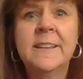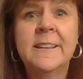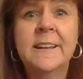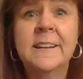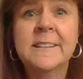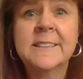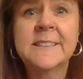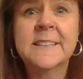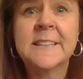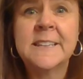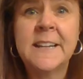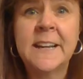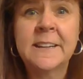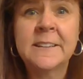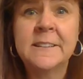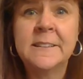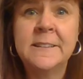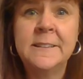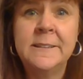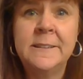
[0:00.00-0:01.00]
that is
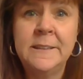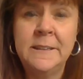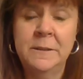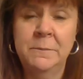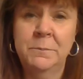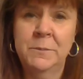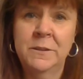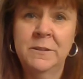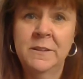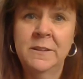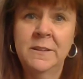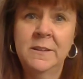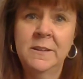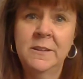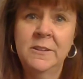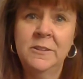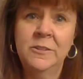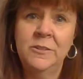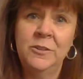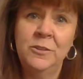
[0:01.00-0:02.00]
connected deep
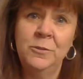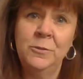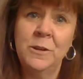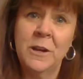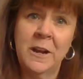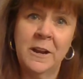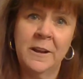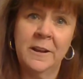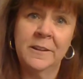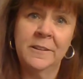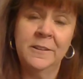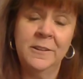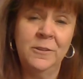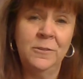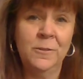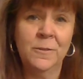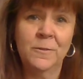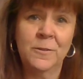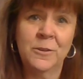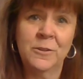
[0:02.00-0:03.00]
to God, the
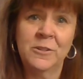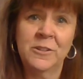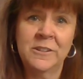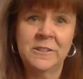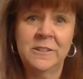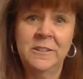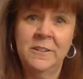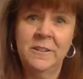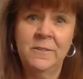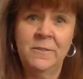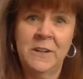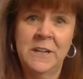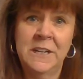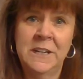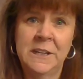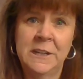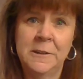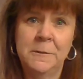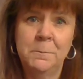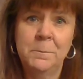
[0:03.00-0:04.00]
universe, and the
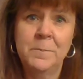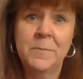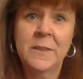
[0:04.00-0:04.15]
divine.